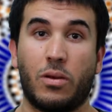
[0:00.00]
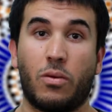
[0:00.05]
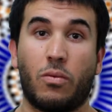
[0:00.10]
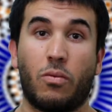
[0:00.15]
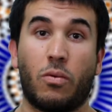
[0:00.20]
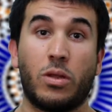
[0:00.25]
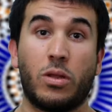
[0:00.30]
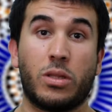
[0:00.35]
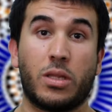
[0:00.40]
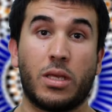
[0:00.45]

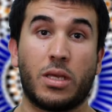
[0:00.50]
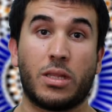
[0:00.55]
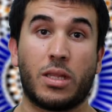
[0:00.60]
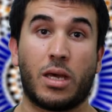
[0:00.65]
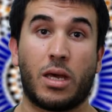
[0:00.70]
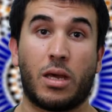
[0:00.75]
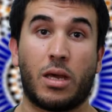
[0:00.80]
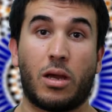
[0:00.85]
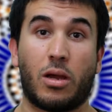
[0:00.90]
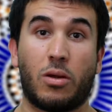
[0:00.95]
One thing
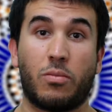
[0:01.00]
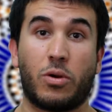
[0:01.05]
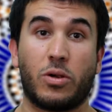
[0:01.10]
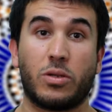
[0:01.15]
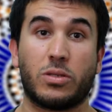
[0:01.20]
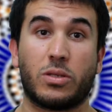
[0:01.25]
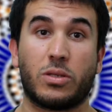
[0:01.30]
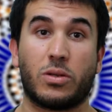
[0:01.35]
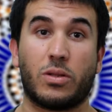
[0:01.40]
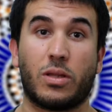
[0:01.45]
that our
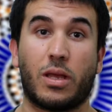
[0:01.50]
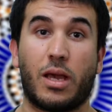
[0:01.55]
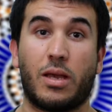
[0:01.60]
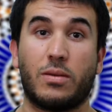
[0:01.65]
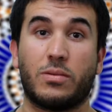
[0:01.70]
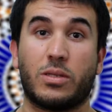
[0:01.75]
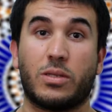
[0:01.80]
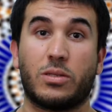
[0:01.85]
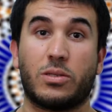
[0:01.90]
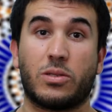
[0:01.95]
personal
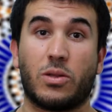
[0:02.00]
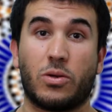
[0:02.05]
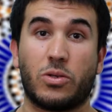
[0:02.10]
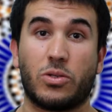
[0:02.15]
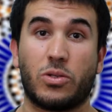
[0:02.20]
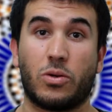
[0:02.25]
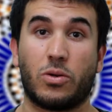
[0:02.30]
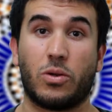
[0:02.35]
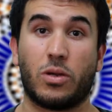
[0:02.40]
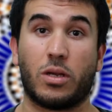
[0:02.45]
lives and
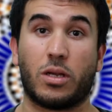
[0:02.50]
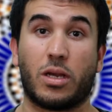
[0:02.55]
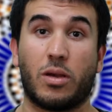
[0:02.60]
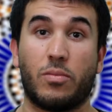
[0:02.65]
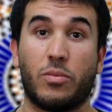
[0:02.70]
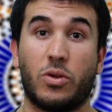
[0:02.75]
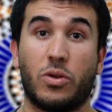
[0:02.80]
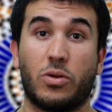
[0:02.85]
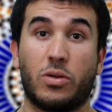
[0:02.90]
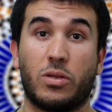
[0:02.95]
social and
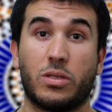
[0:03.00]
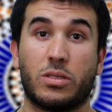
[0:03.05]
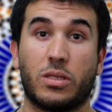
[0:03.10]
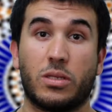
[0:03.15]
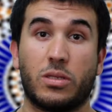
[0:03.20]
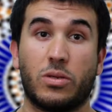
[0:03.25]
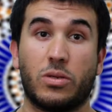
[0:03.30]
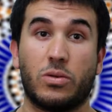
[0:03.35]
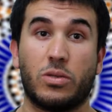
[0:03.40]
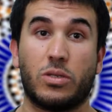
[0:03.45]
communal
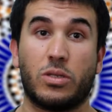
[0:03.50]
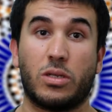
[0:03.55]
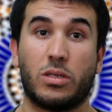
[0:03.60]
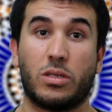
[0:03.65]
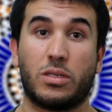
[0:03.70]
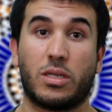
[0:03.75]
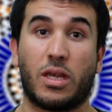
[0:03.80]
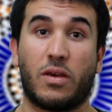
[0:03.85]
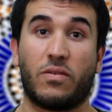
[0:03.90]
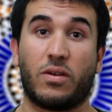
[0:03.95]

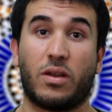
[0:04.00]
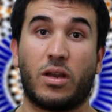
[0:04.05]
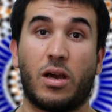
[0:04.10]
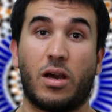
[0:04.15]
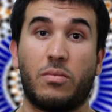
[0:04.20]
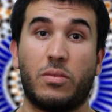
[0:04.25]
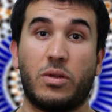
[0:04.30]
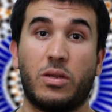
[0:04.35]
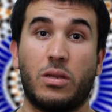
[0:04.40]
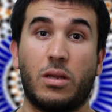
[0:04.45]
institutions have in
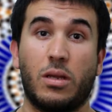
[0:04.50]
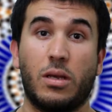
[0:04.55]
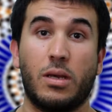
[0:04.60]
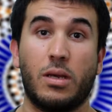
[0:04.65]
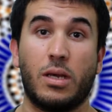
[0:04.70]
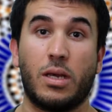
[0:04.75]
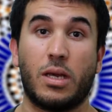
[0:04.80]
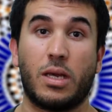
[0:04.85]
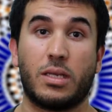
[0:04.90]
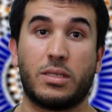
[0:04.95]
common
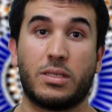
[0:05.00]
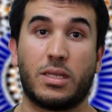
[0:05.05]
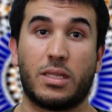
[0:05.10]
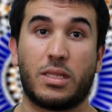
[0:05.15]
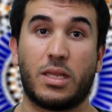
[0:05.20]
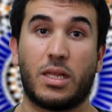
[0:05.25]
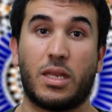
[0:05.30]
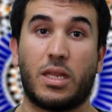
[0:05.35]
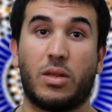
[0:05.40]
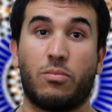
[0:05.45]
is that
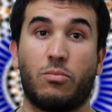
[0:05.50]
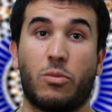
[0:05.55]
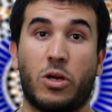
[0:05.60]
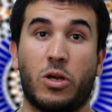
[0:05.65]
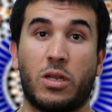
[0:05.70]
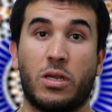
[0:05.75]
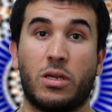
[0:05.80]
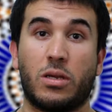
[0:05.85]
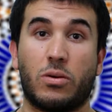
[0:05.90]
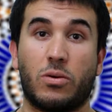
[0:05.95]
they need
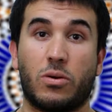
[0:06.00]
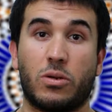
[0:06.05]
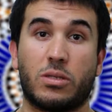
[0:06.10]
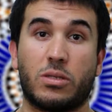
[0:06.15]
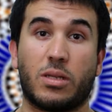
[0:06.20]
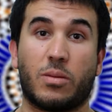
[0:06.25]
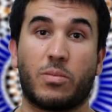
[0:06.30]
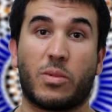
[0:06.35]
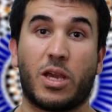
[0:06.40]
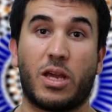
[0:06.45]
money or
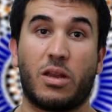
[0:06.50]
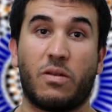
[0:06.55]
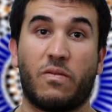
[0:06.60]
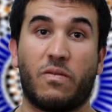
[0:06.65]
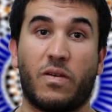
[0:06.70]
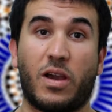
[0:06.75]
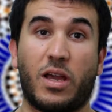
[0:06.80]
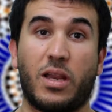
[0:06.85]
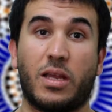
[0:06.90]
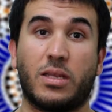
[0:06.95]
some kind of
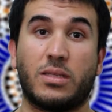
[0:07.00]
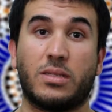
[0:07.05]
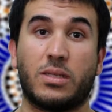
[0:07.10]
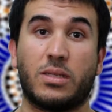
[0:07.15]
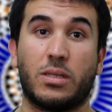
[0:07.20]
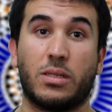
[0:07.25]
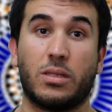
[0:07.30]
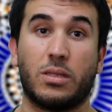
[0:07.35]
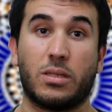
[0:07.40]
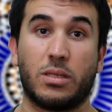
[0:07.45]

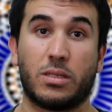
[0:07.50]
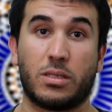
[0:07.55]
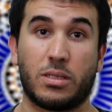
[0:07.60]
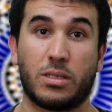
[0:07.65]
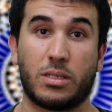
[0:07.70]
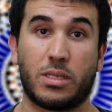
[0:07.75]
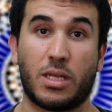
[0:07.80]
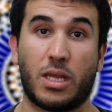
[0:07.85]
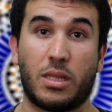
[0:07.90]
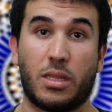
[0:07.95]
financing to
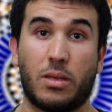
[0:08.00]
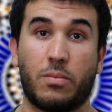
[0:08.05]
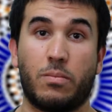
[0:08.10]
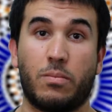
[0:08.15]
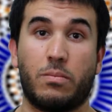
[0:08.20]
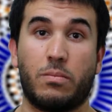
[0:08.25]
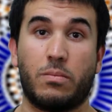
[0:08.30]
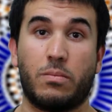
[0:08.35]
sustain them.